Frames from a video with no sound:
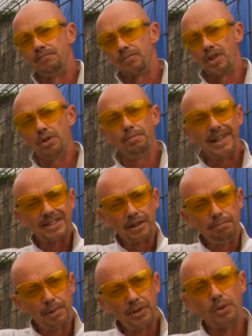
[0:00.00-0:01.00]
You basically
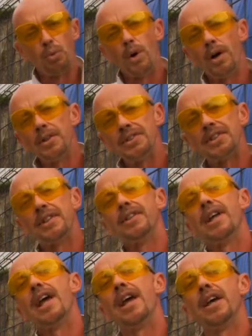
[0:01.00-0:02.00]
build the walls
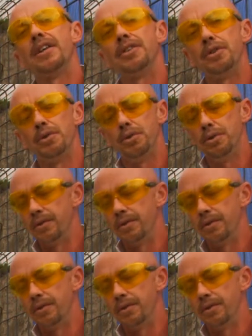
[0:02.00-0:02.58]
and you